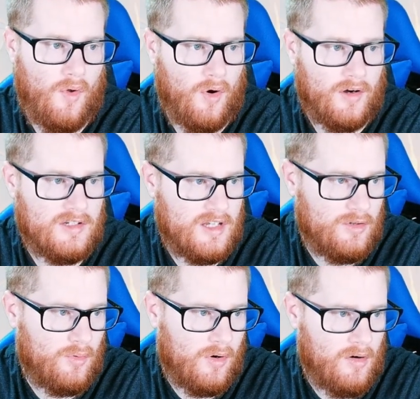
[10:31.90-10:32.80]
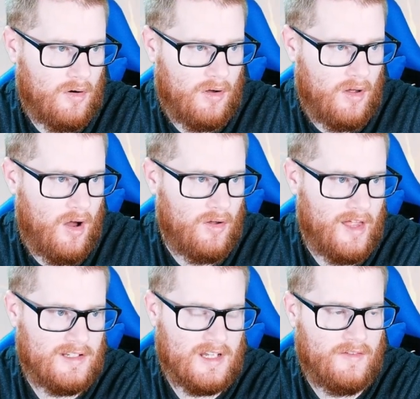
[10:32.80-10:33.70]
Incineroar, all
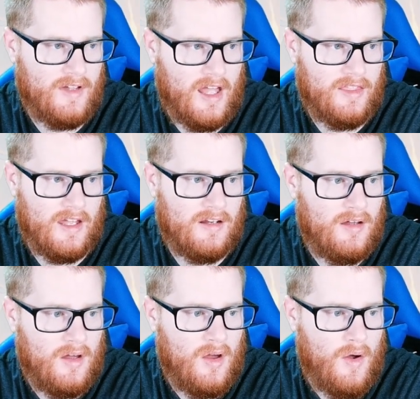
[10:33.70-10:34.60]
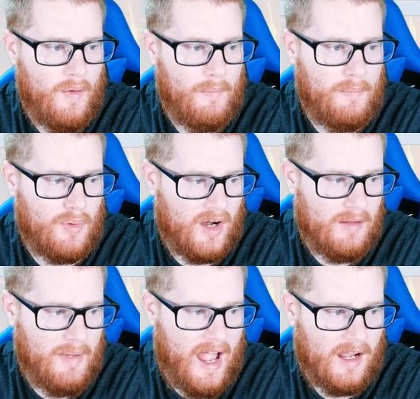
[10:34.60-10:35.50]
that stuff, and then
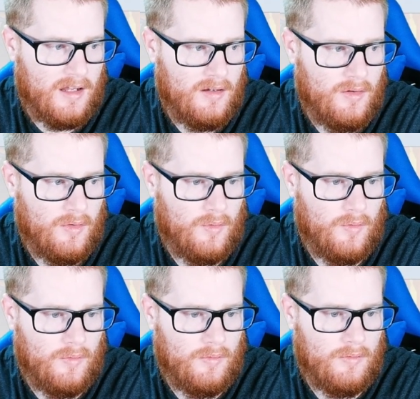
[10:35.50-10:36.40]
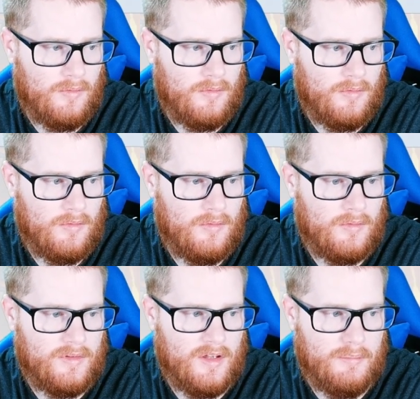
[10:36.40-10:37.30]
bring back
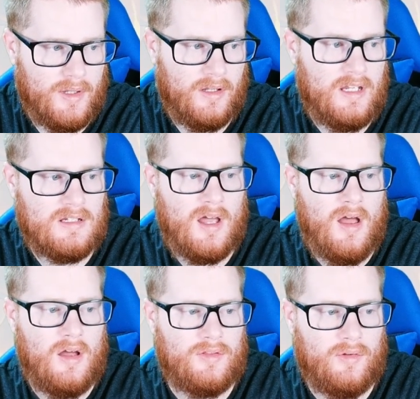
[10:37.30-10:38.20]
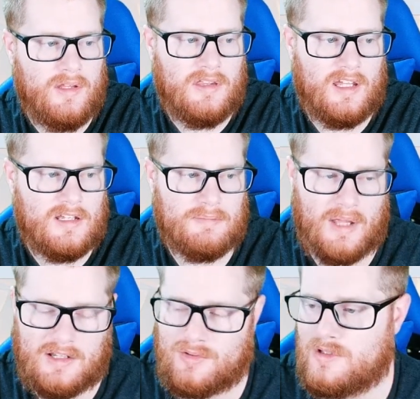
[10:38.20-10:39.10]
the abilities. The only thing is
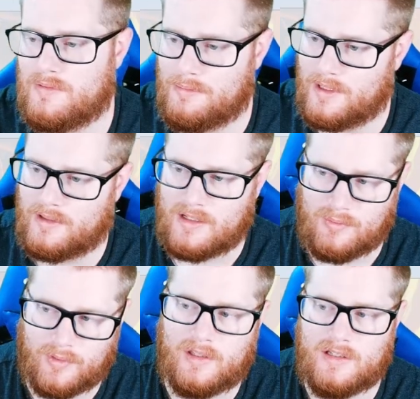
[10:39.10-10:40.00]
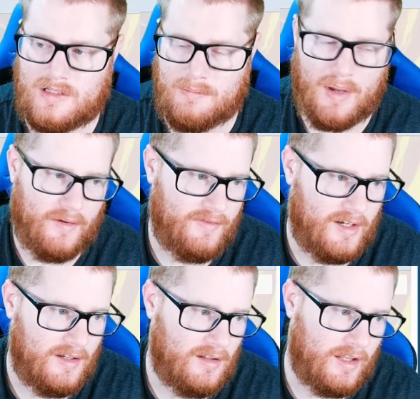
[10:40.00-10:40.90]
Blastoide's ability really doesn't
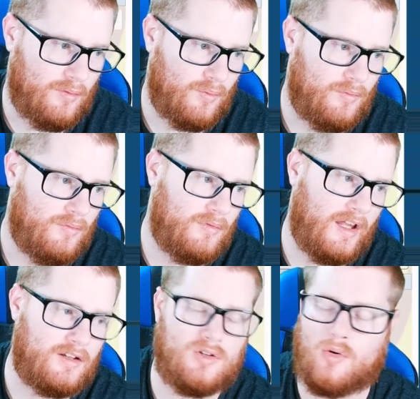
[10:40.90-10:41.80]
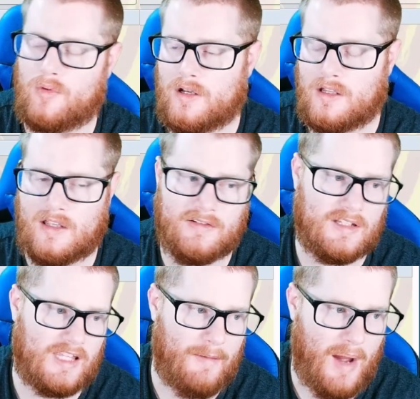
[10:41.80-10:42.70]
benefit it. Like Torrent gives
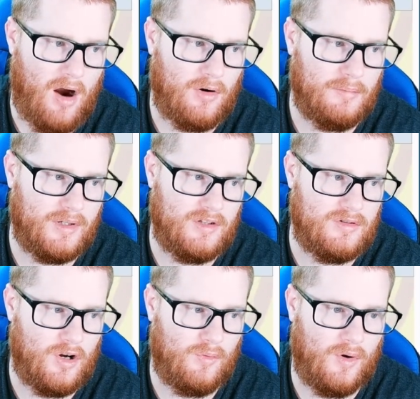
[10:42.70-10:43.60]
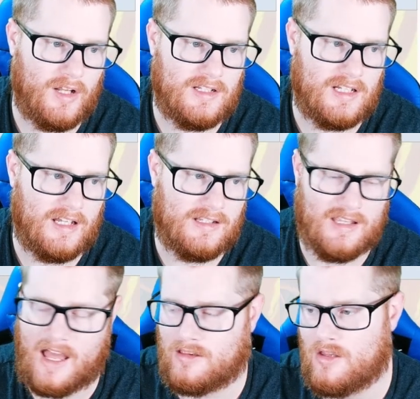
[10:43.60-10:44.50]
it that power, but you don't want it to get to
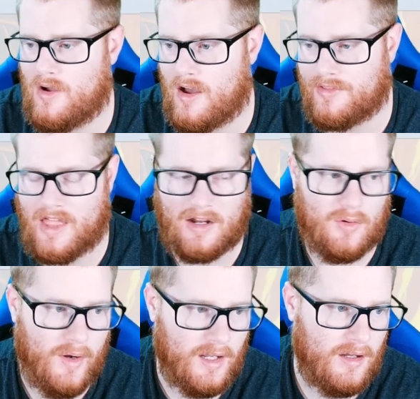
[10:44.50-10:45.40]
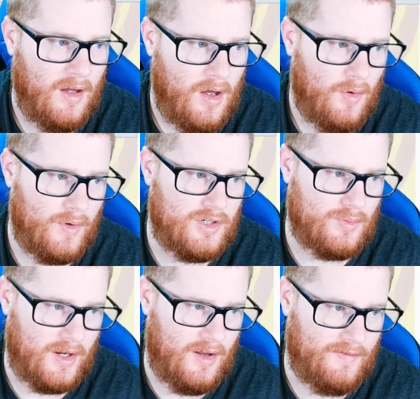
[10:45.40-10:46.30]
that low health that quick, which is
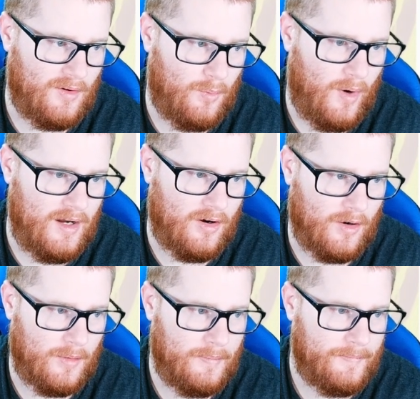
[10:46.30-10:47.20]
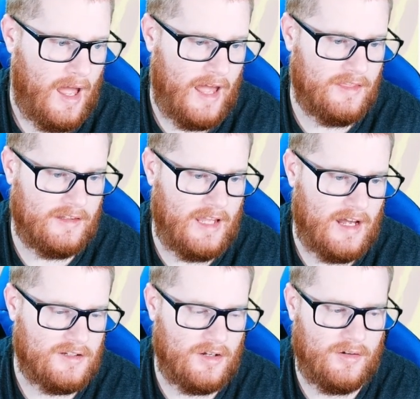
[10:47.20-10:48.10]
why you have the white herb. And
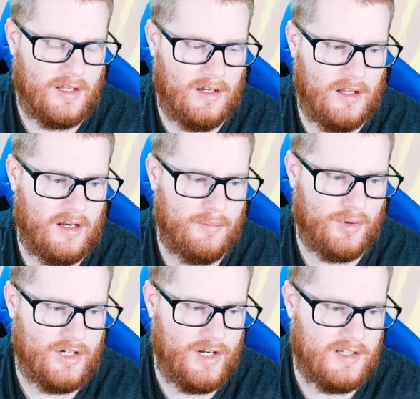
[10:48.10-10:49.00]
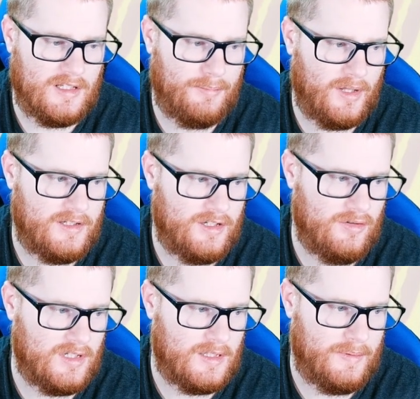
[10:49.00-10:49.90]
yeah, so it appreciates the
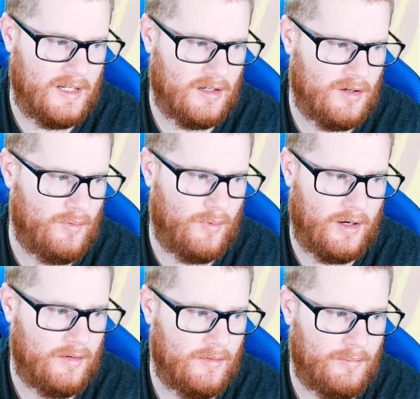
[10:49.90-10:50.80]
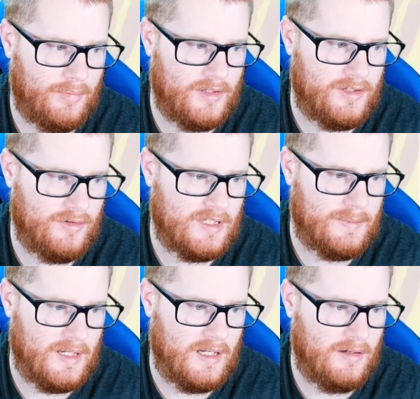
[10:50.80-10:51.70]
+2 in speed. +2 in
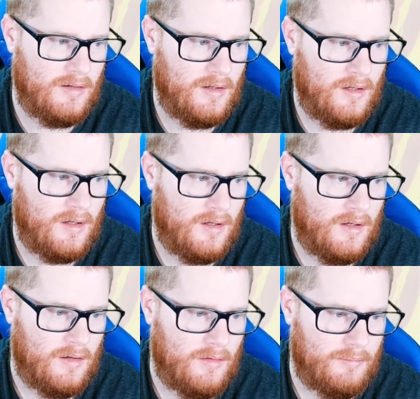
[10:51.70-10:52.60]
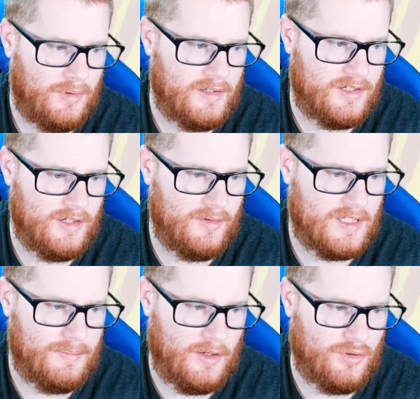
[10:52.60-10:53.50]
speed, +2 in
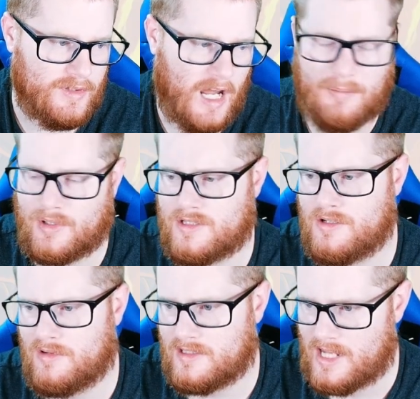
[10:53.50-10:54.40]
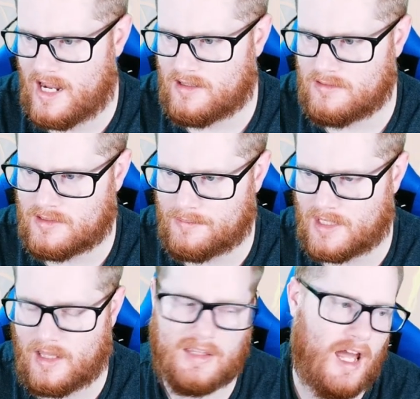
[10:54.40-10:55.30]
special attack, +2 in attack,
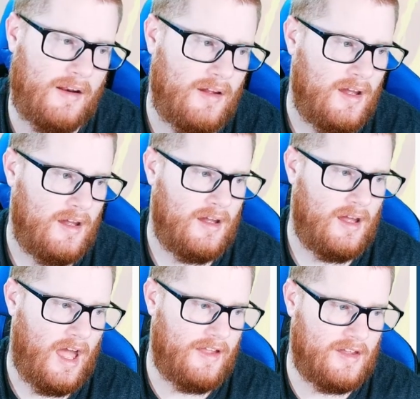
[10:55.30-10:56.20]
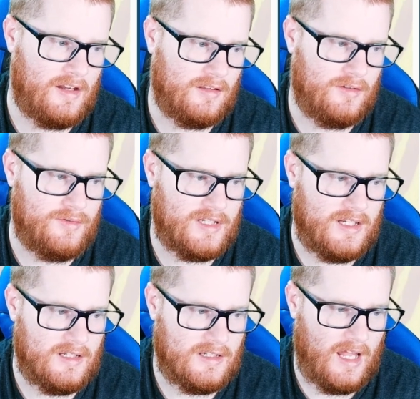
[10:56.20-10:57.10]
something like that. And then it
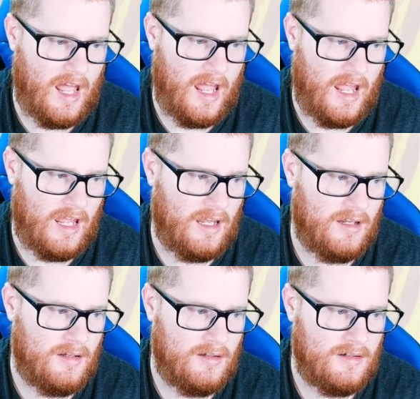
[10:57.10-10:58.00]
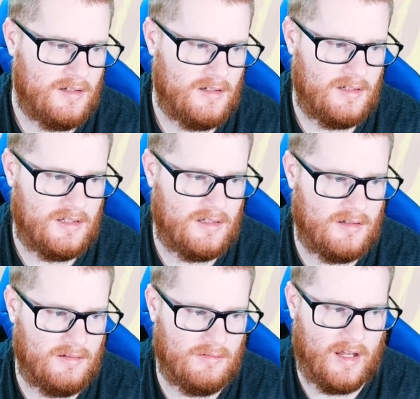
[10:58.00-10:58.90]
loses
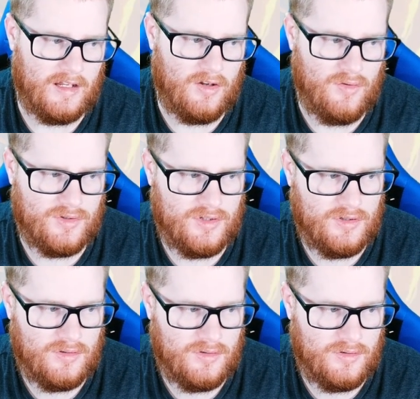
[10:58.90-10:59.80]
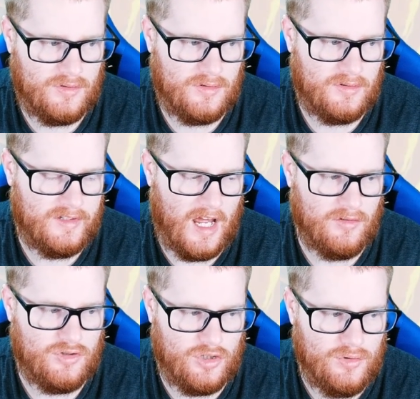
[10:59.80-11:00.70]
it goes
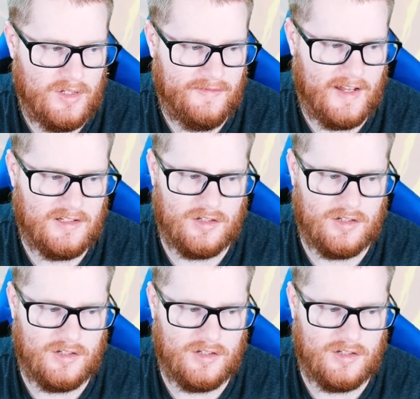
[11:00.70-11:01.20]
down 2 defense